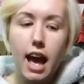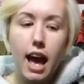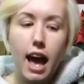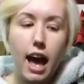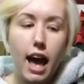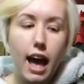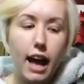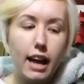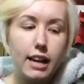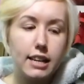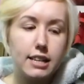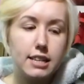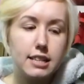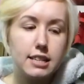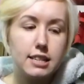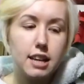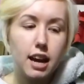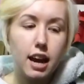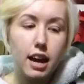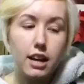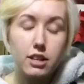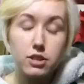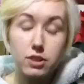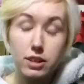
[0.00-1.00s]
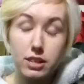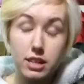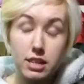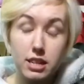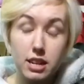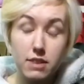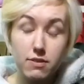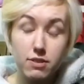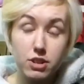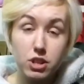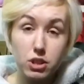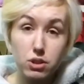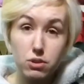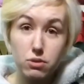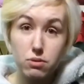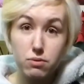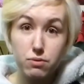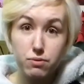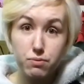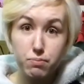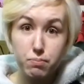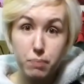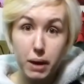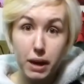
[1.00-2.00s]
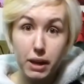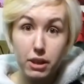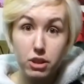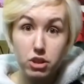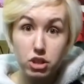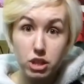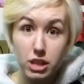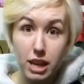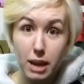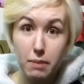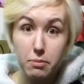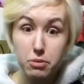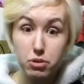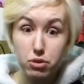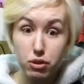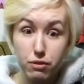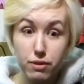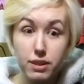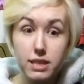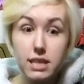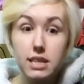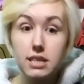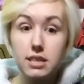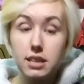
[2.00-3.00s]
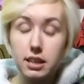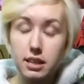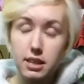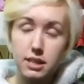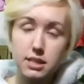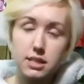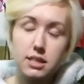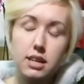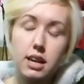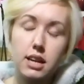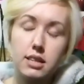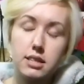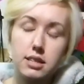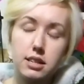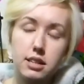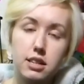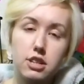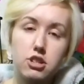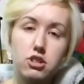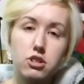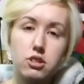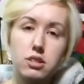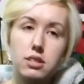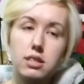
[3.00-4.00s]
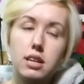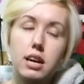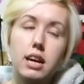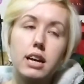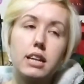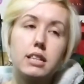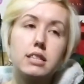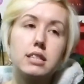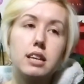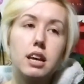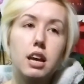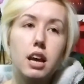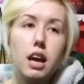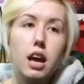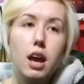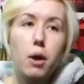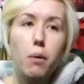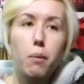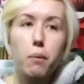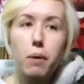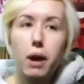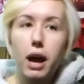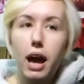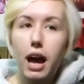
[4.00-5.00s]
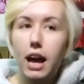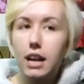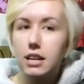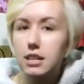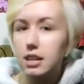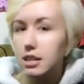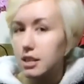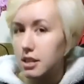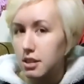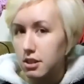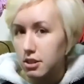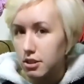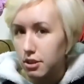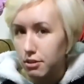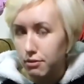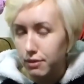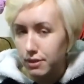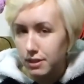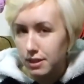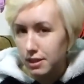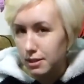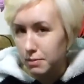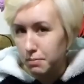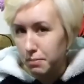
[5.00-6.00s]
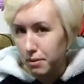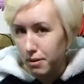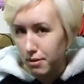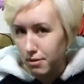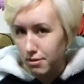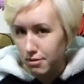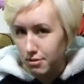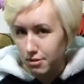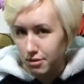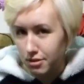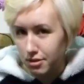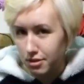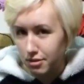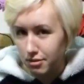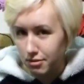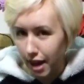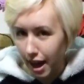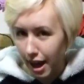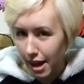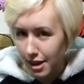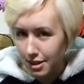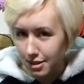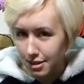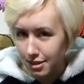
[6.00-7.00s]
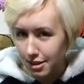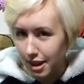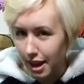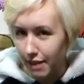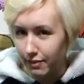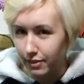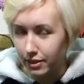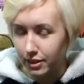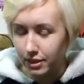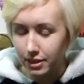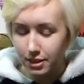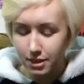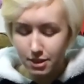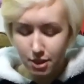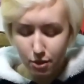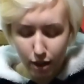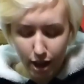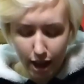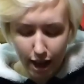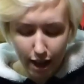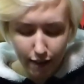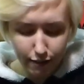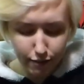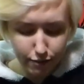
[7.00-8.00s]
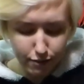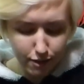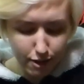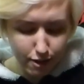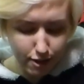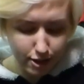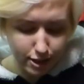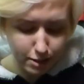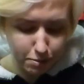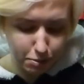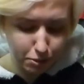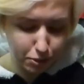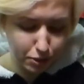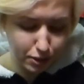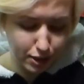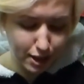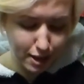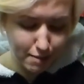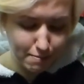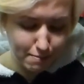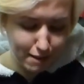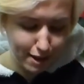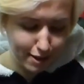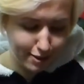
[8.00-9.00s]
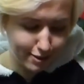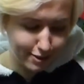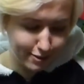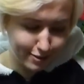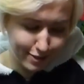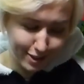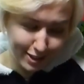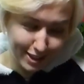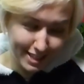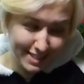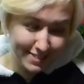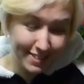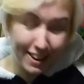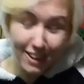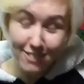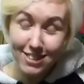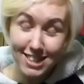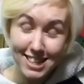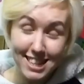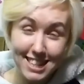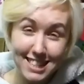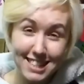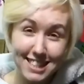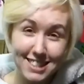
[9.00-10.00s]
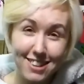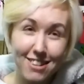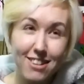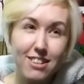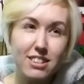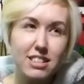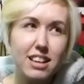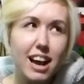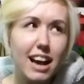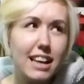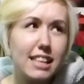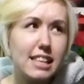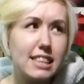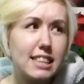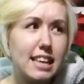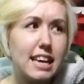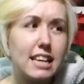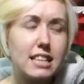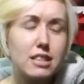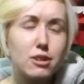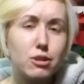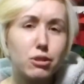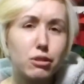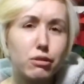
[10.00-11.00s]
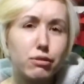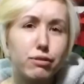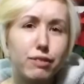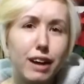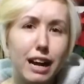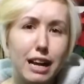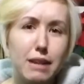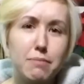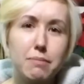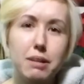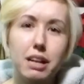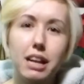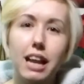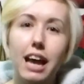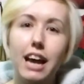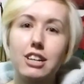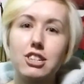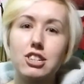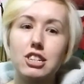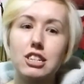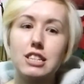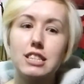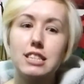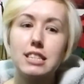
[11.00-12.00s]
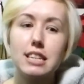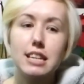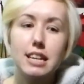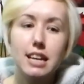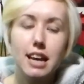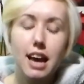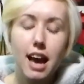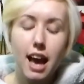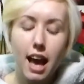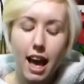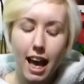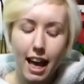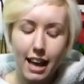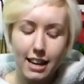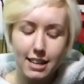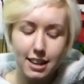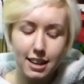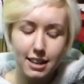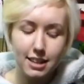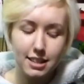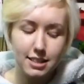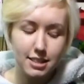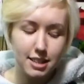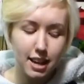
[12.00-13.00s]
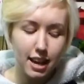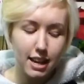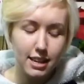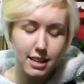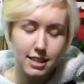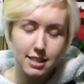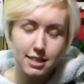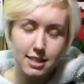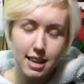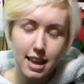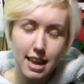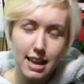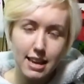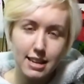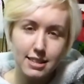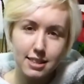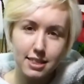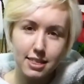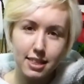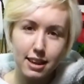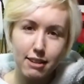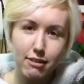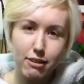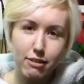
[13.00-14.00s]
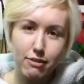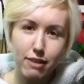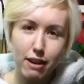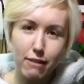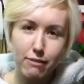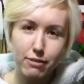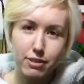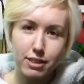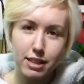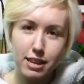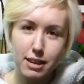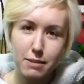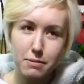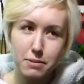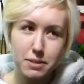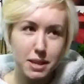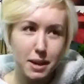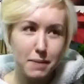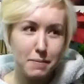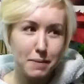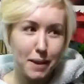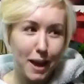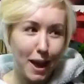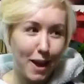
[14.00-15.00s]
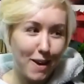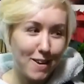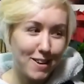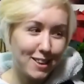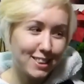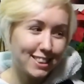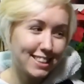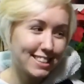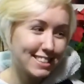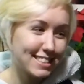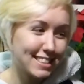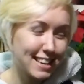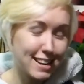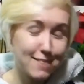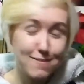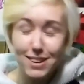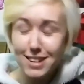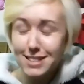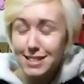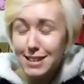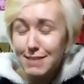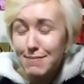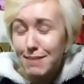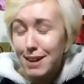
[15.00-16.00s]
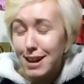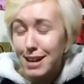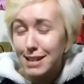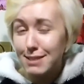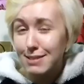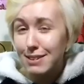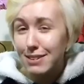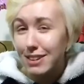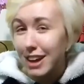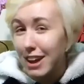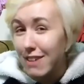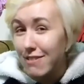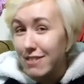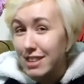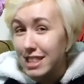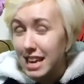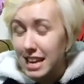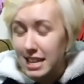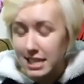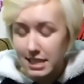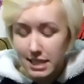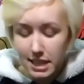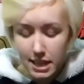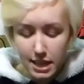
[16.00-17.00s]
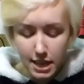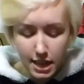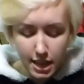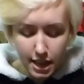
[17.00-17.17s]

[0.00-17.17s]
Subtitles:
and so I didn't even do biology, chemistry, physics, I did science and additional science, and I didn't do physics beyond that level, so I have a very small amount of knowledge about physics, so it was either this or the Feynman lectures. And I decided, seeing as the theory of everything was coming out in the cinemas, I might as well go for this.